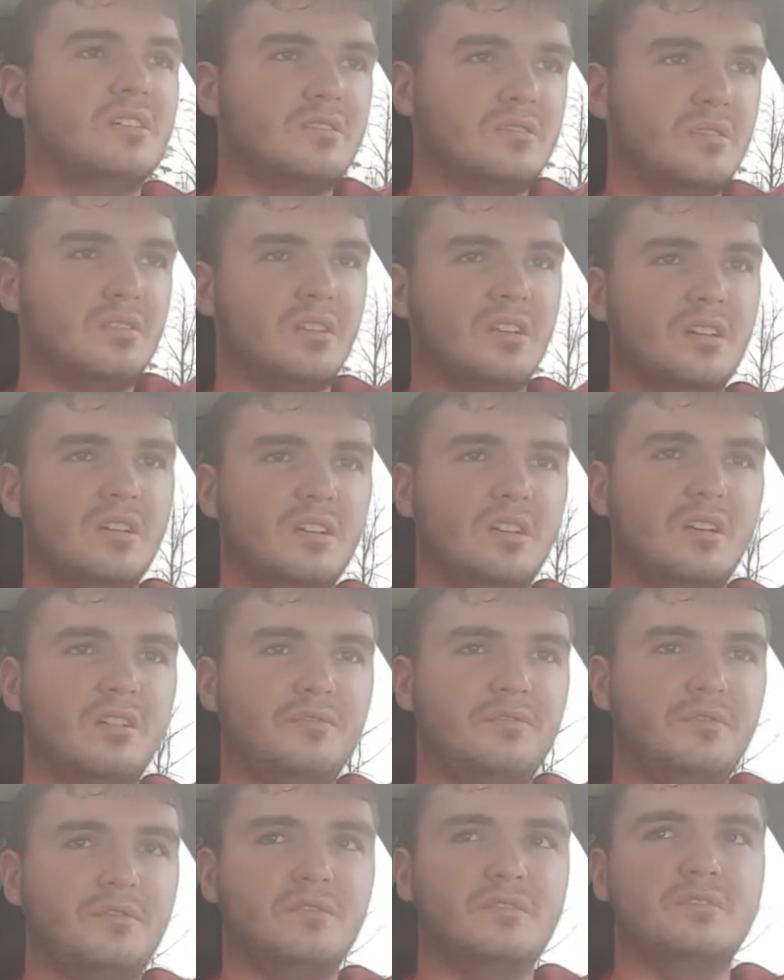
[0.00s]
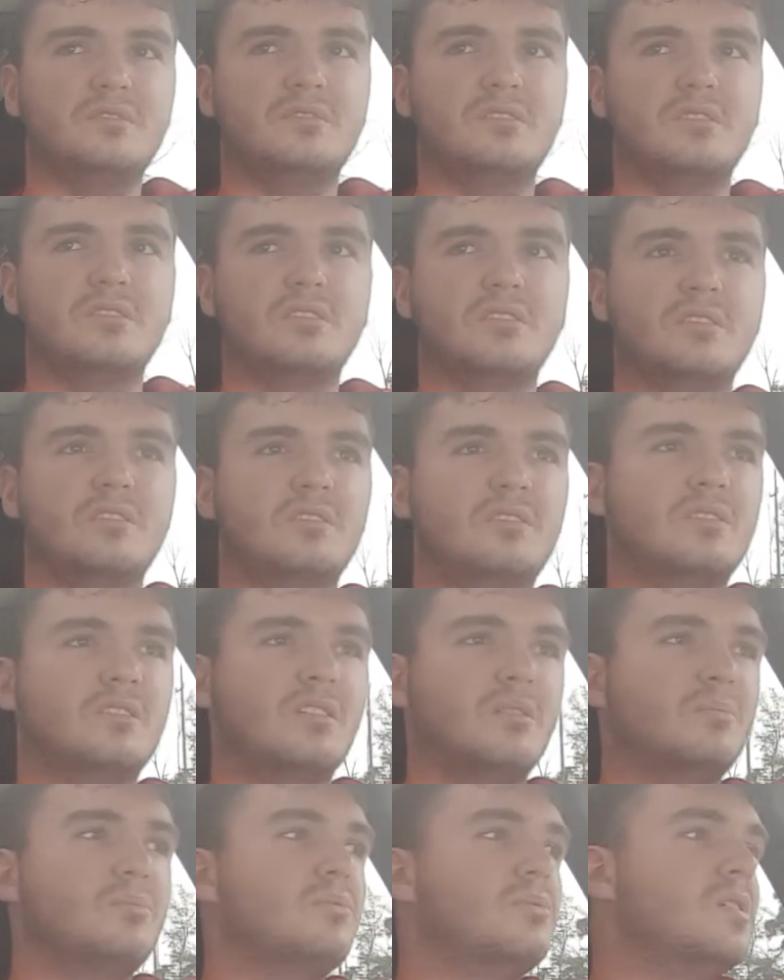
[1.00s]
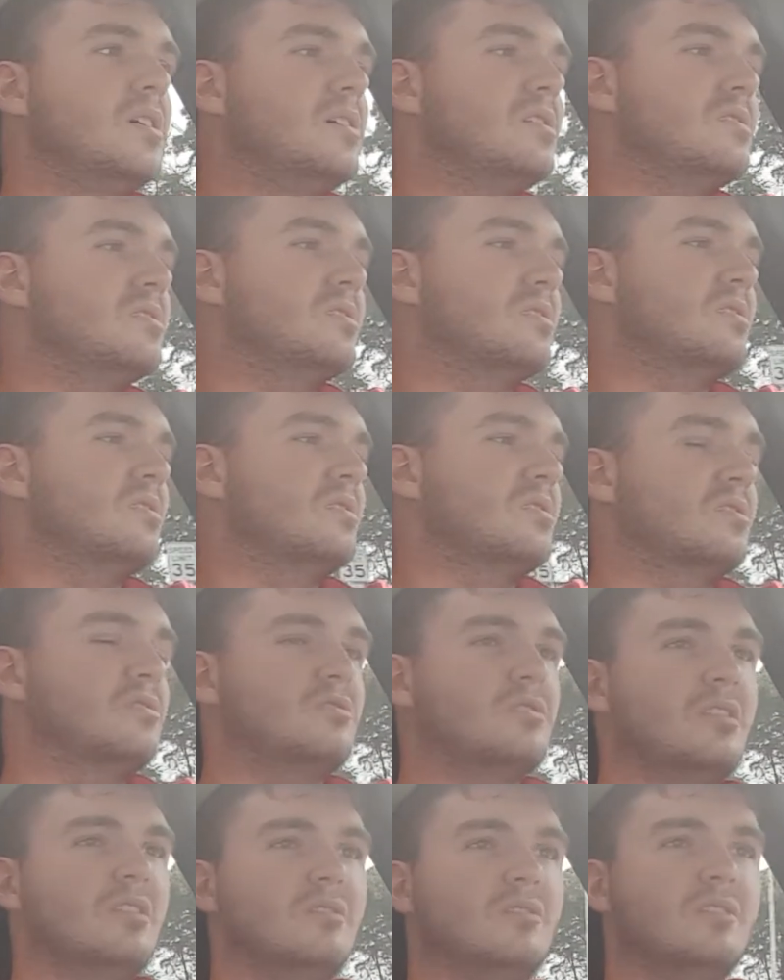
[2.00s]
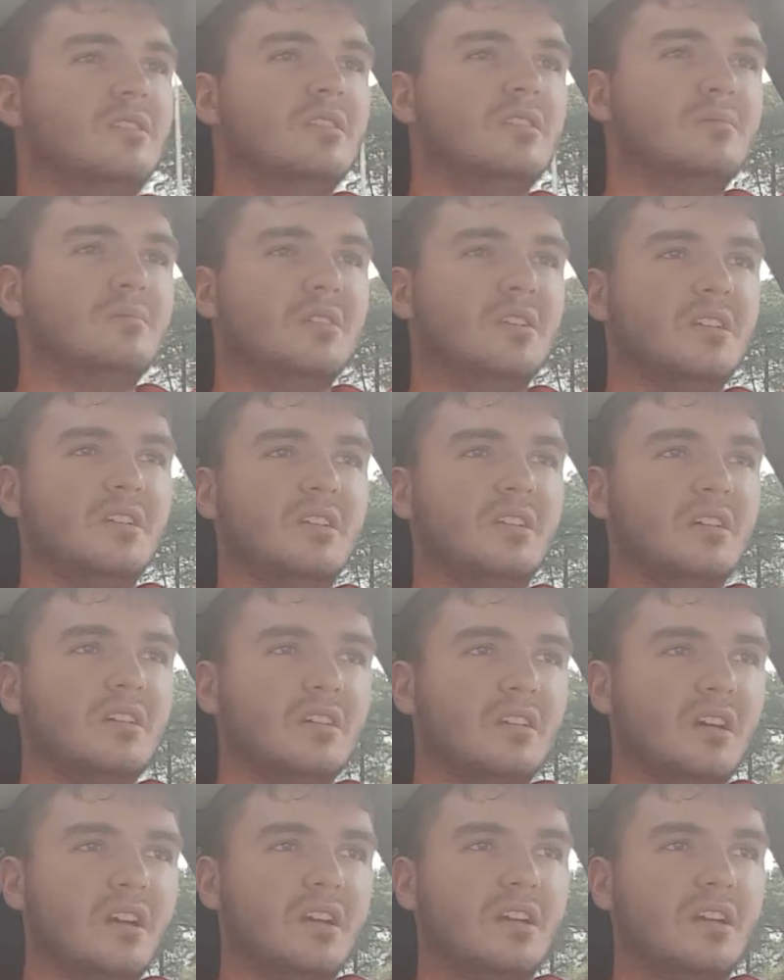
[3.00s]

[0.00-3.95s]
So then I started looking up ways to try to eliminate it.